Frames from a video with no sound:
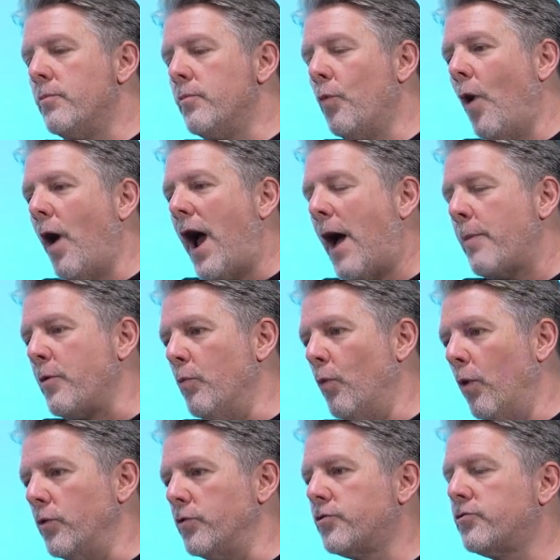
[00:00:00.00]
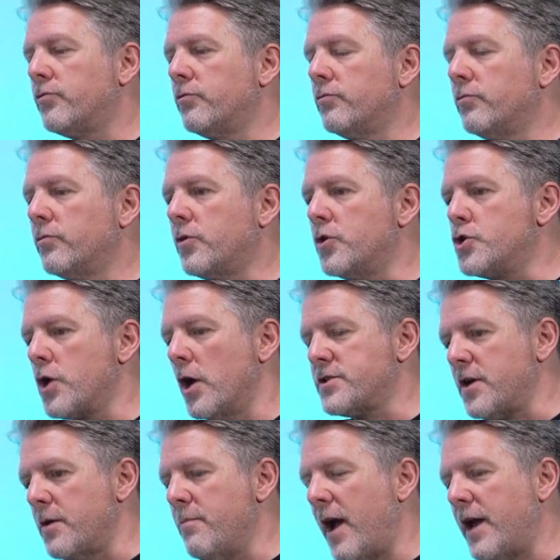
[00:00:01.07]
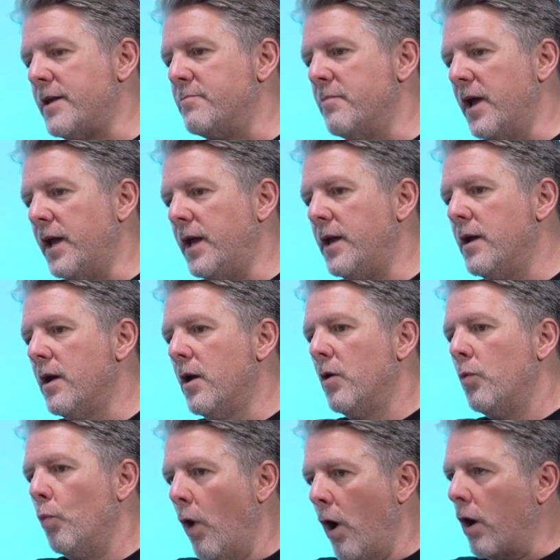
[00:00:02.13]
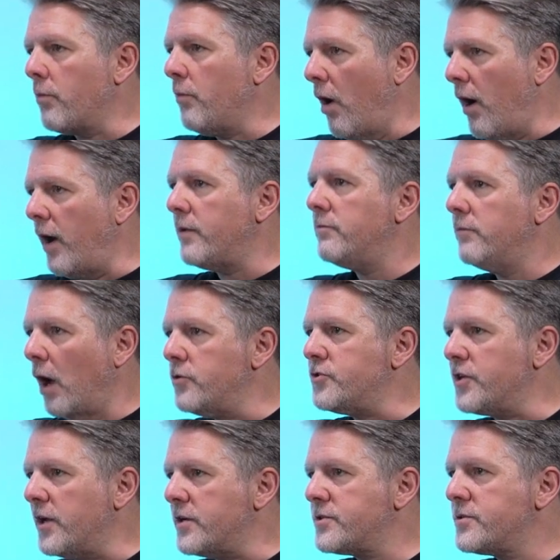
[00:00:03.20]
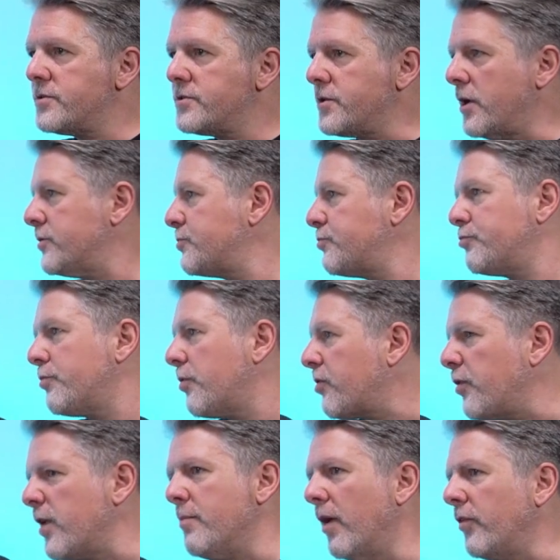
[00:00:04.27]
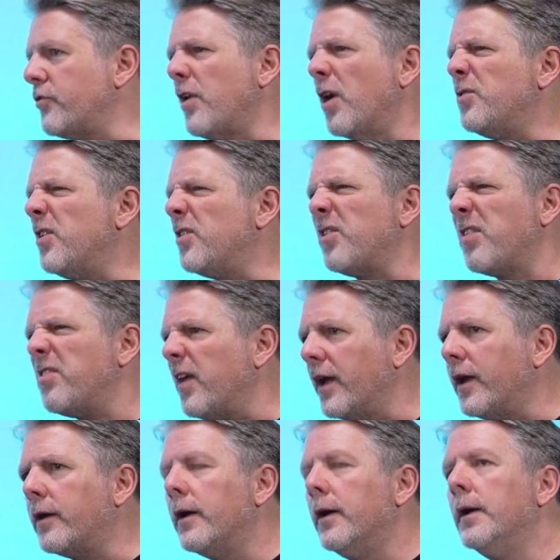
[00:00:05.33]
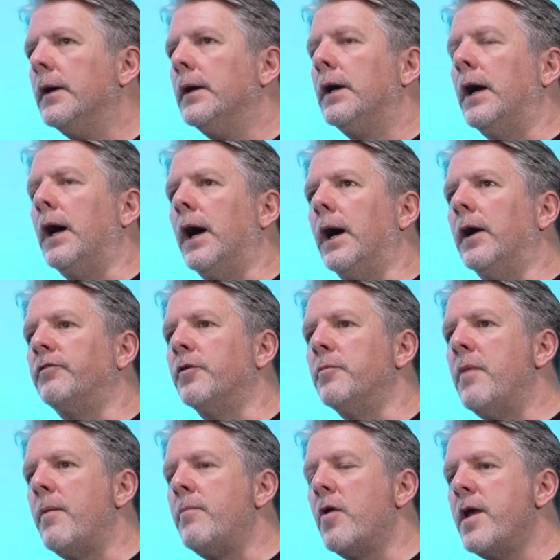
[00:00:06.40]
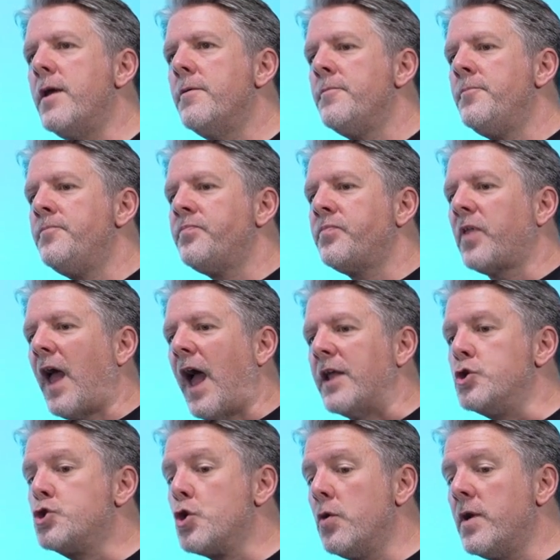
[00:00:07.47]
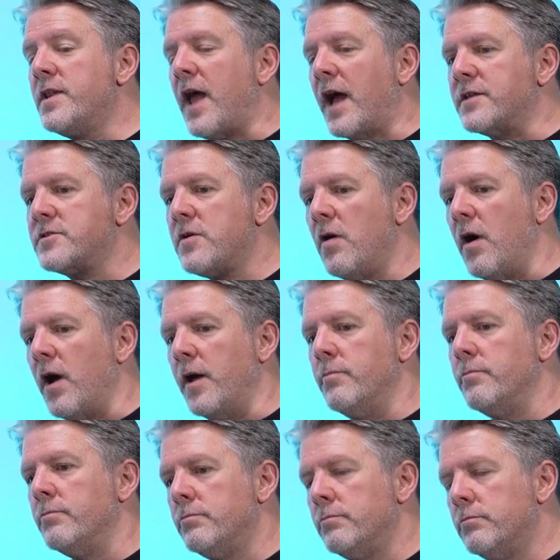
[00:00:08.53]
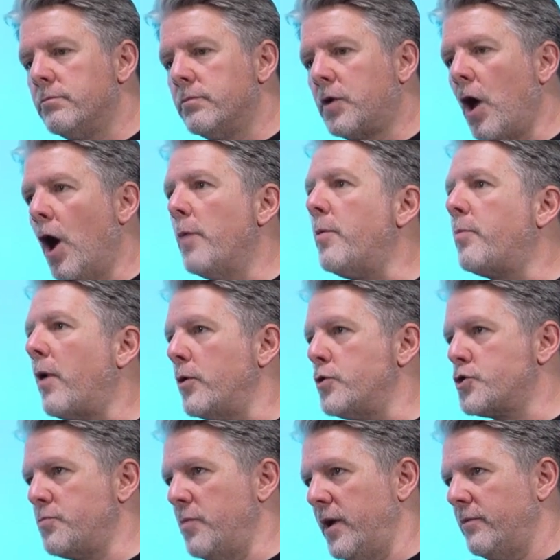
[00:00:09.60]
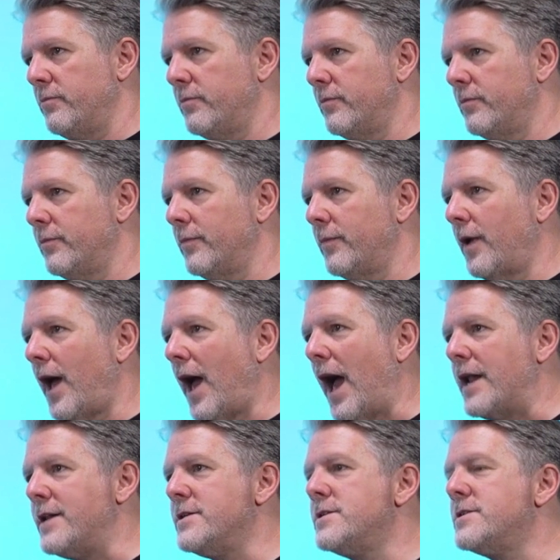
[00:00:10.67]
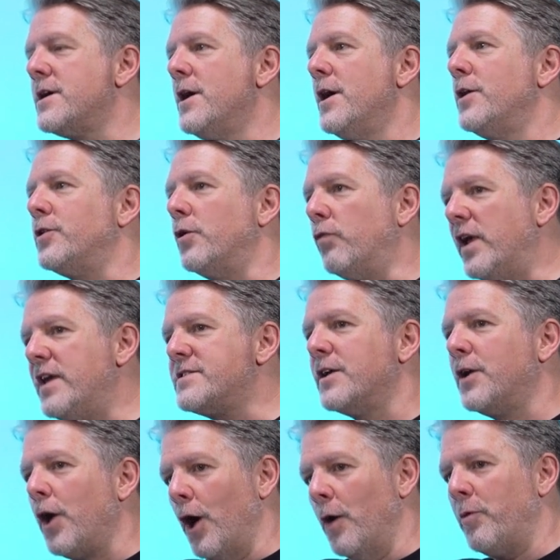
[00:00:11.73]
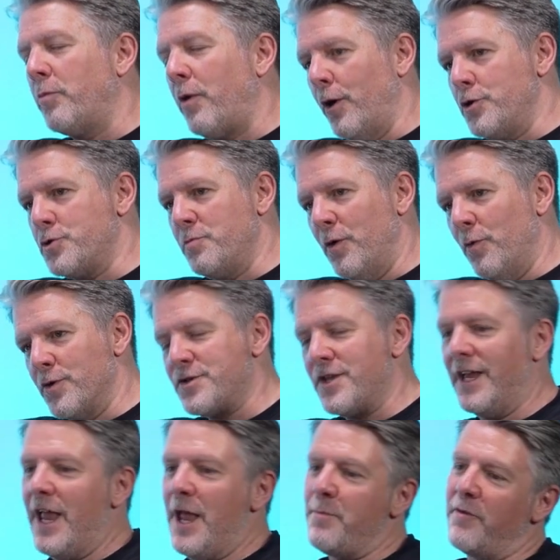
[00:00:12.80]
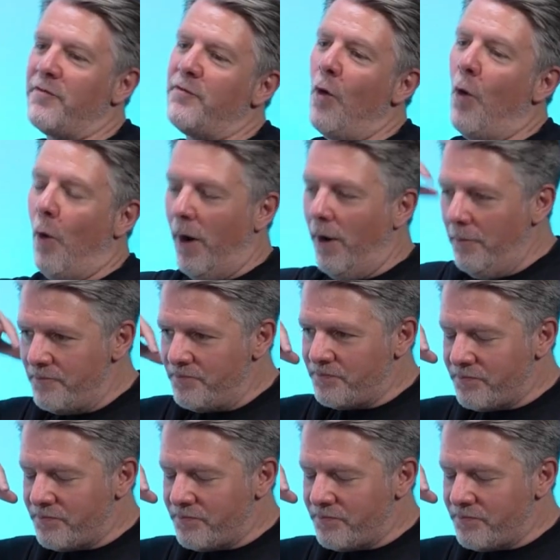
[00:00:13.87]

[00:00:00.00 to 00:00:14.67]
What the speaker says: What happened was Concerto made me work my notice. So 3 months notice, I think, from memory. And during that time, KERB approached me. And the reason KERB approached me was the year before,